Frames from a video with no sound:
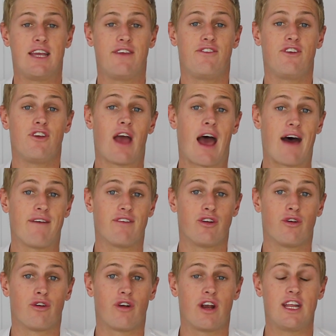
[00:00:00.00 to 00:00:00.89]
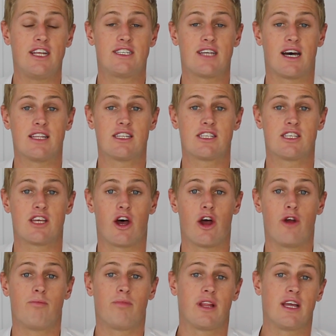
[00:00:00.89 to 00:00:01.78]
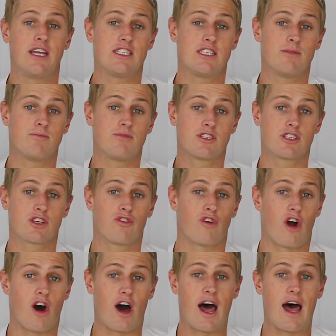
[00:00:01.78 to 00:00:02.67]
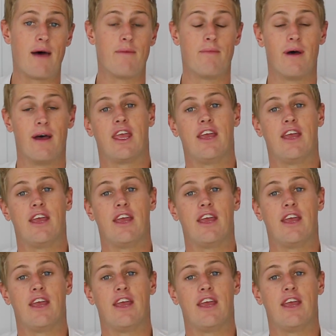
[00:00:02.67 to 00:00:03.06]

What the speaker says: If you haven't already done so, please subscribe.